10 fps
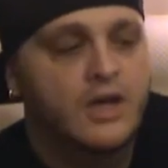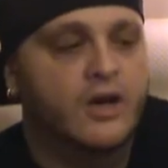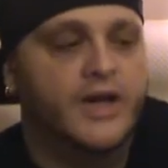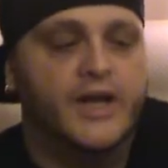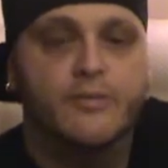
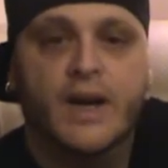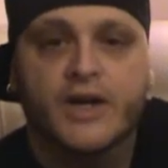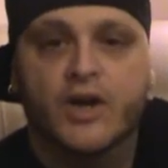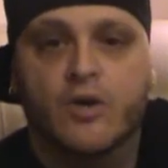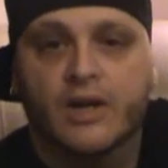Okay, you
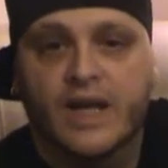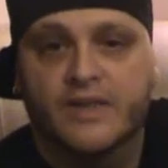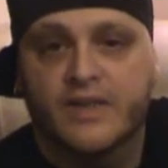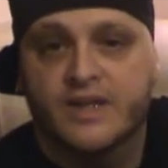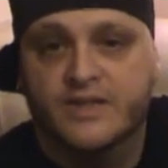might know it
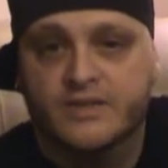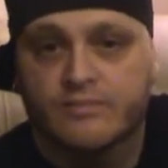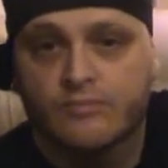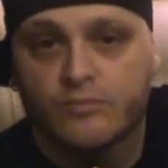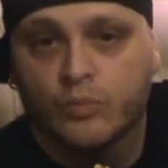like this. I'm
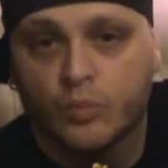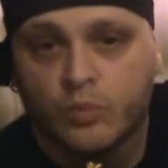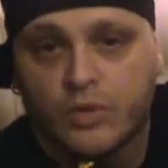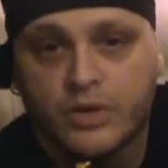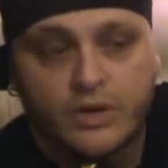
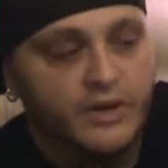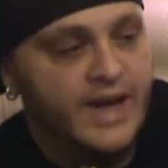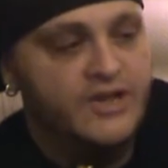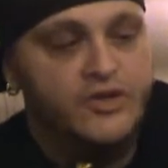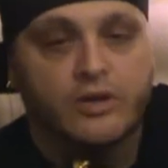going to
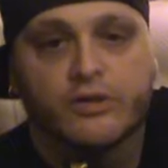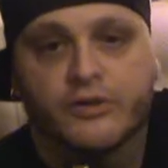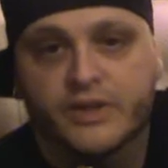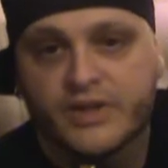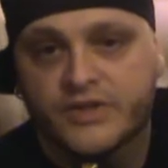ask you to
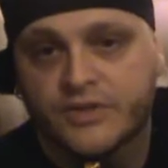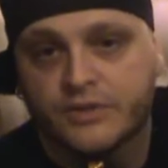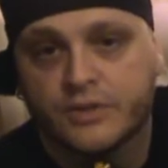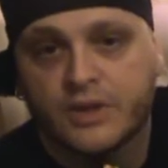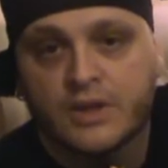learn these
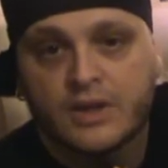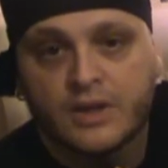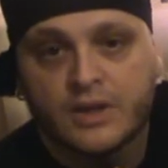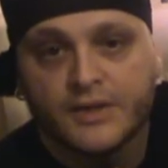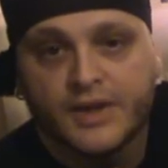too.
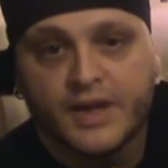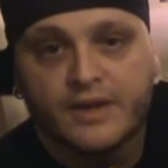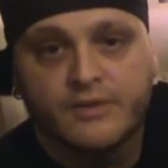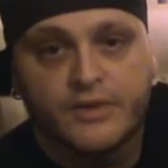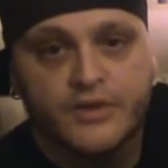
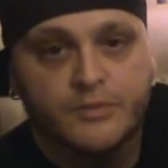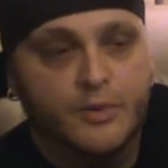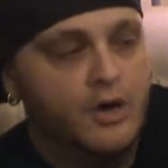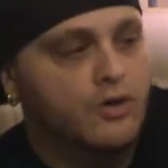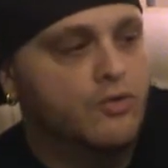Okay, these are
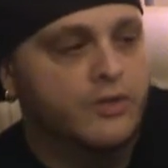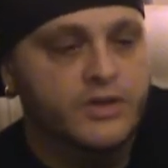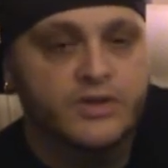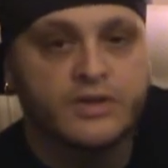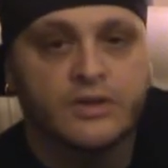bar
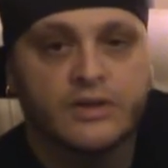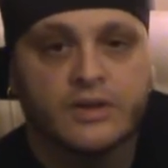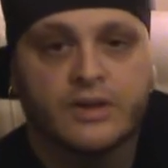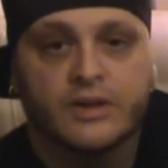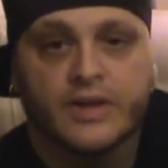chords.
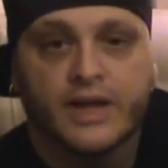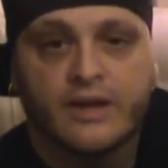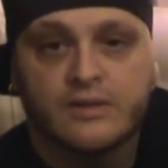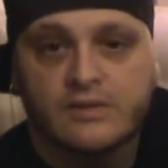Okay.